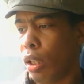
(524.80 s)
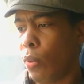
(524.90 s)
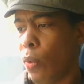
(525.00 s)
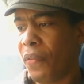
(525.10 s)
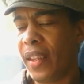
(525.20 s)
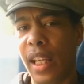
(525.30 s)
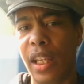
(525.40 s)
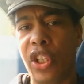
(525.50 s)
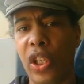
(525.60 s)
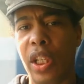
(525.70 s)
one day
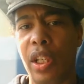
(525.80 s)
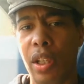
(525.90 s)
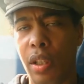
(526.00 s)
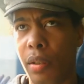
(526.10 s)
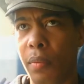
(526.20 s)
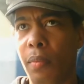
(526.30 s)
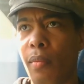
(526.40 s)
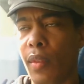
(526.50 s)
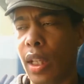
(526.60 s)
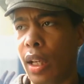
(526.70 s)
she,
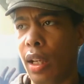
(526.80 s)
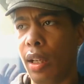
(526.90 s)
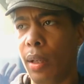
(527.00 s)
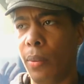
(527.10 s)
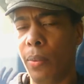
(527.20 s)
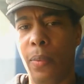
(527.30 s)
uh,